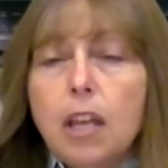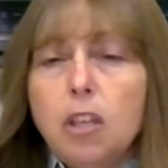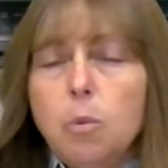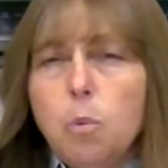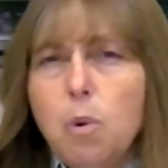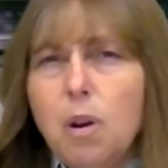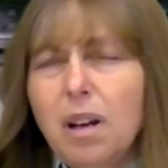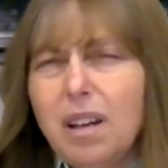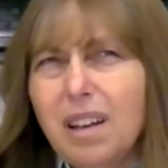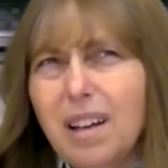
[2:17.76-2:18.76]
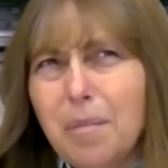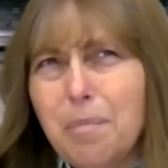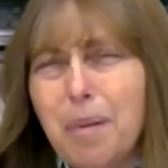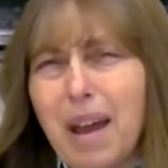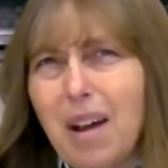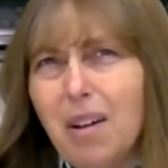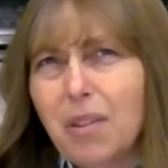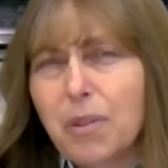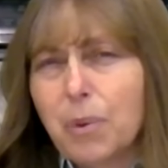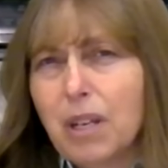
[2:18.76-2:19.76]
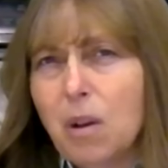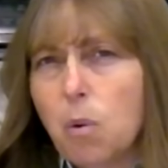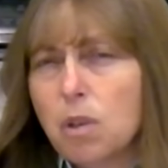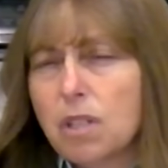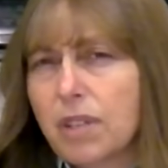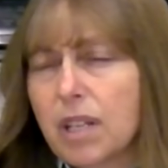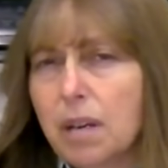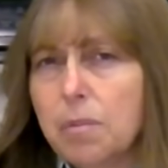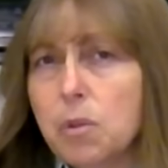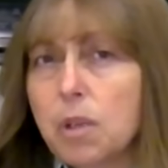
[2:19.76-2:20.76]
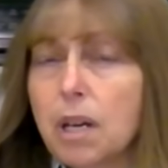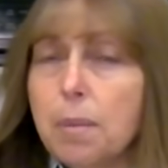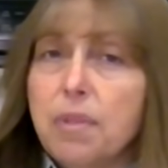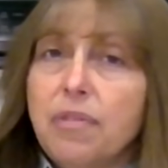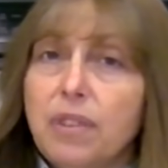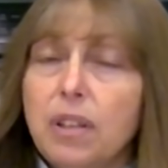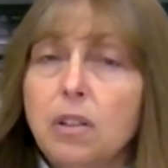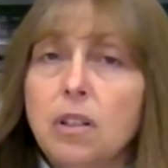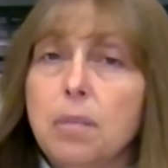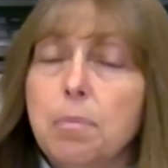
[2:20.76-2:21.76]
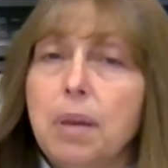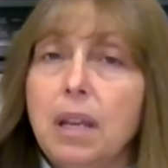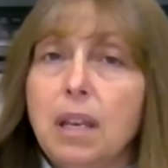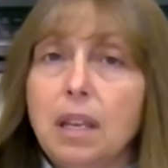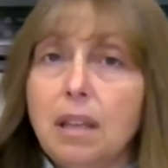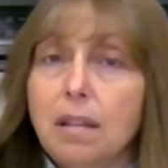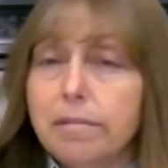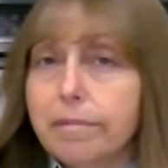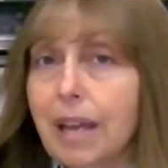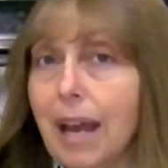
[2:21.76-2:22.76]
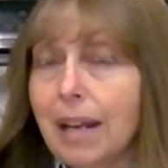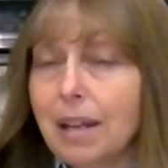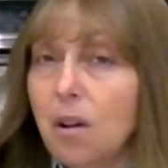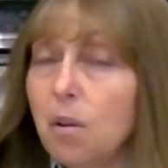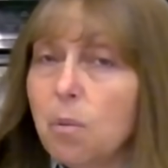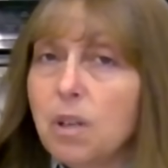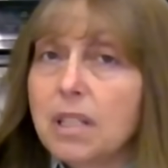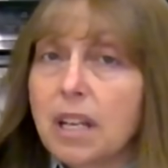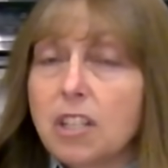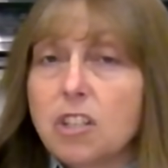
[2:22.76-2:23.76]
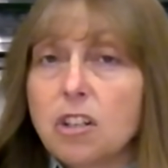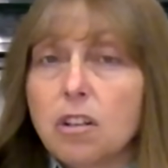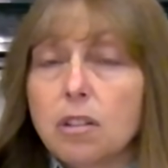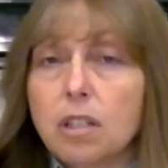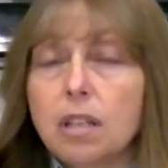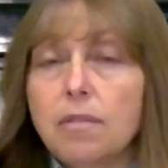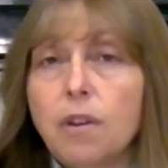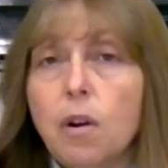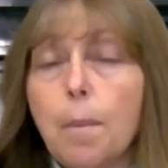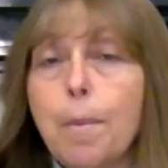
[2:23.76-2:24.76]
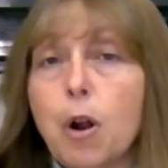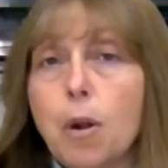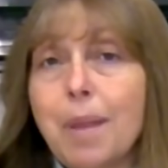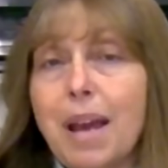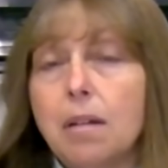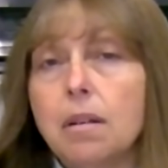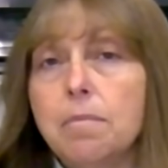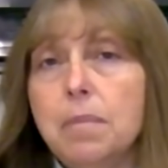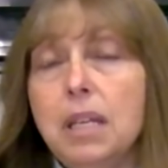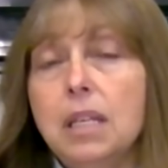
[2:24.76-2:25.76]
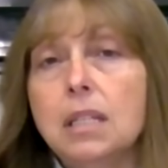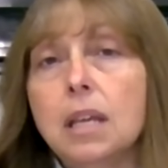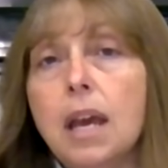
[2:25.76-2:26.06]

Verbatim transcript: You want about 3/4 of a cup to a cup of filler, depending kind of on what texture you're looking for per pound of meat.